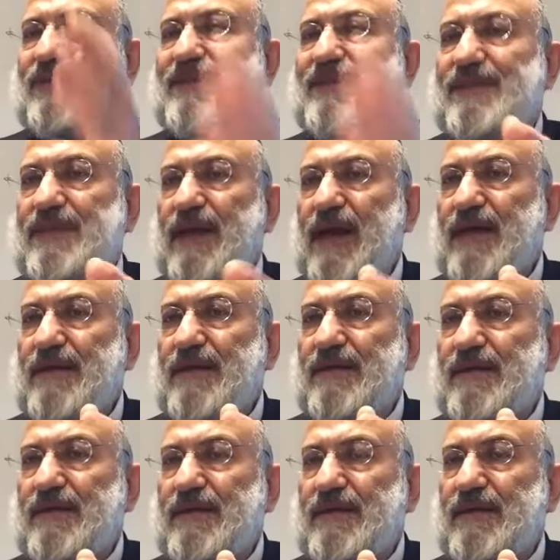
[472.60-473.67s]
this day.
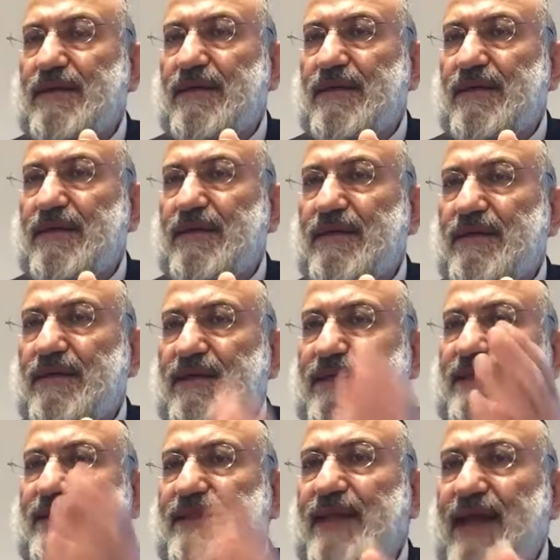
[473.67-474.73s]

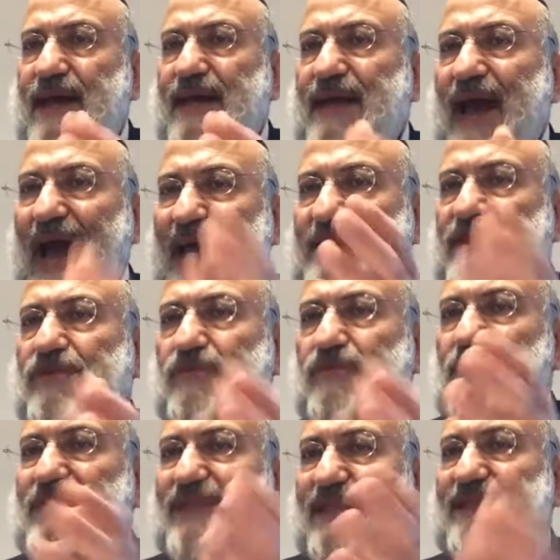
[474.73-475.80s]
This day has to
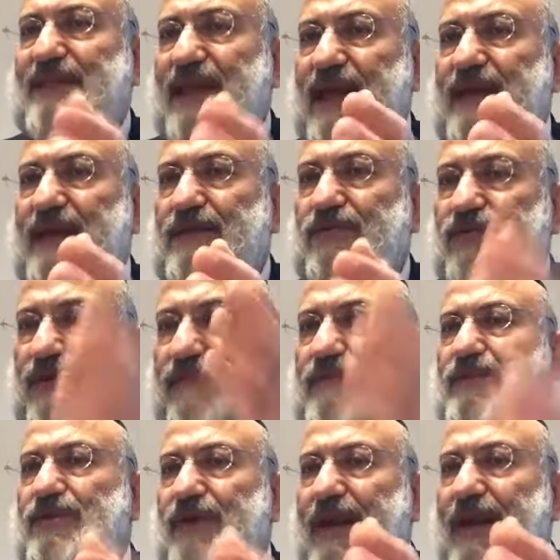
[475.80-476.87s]
be the day to give him
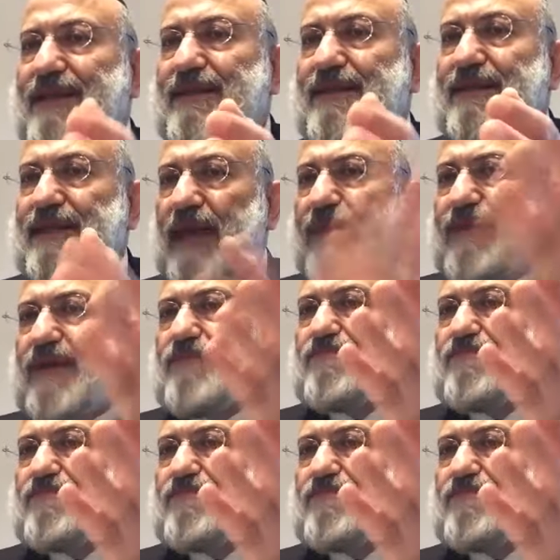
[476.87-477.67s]
salat. Give